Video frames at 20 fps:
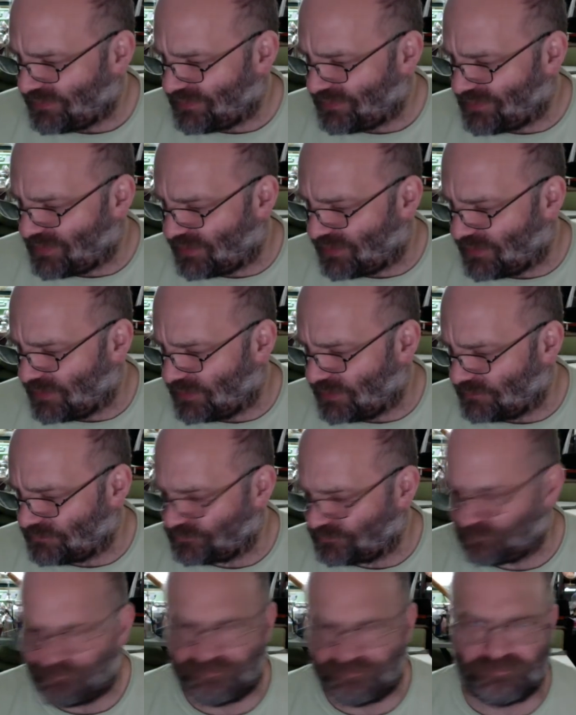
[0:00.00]

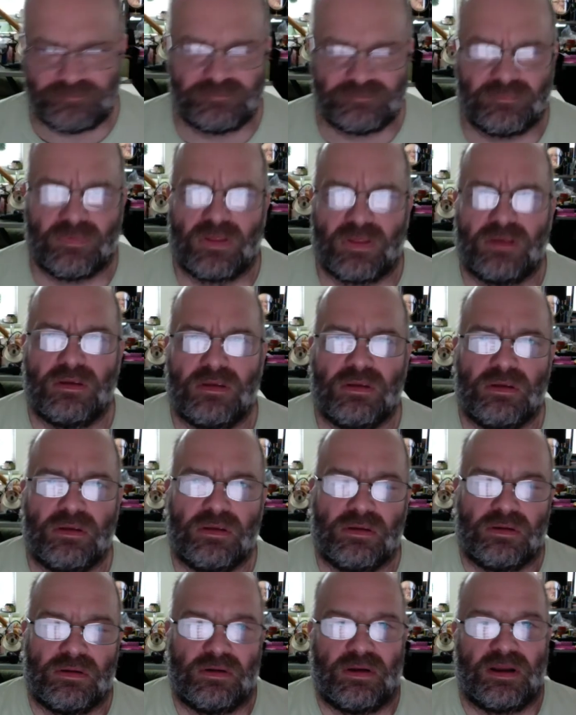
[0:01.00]
Um,
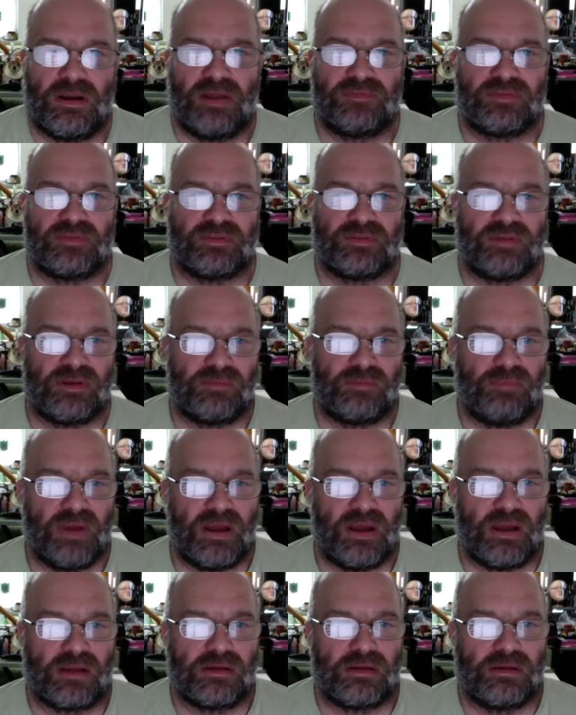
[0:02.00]
I'd have to think
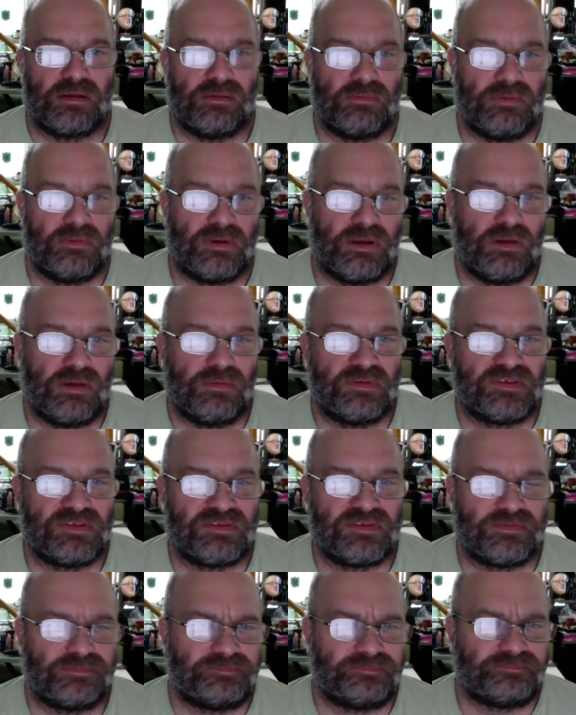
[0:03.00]
back when I
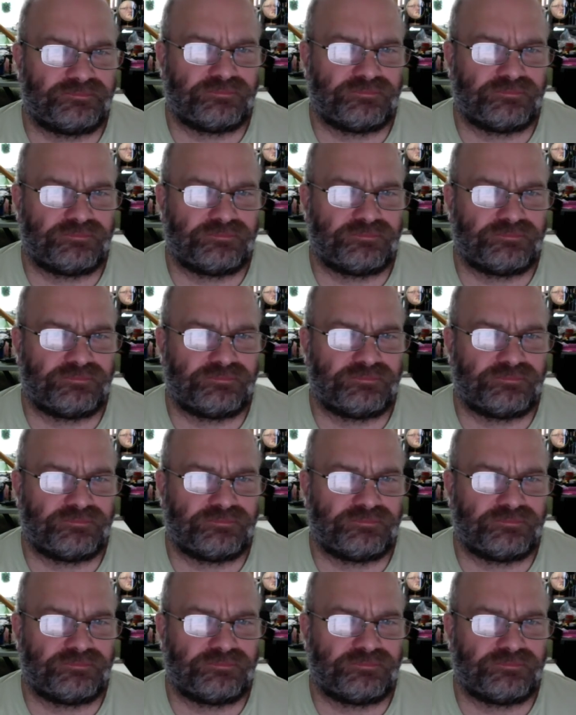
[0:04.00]
was...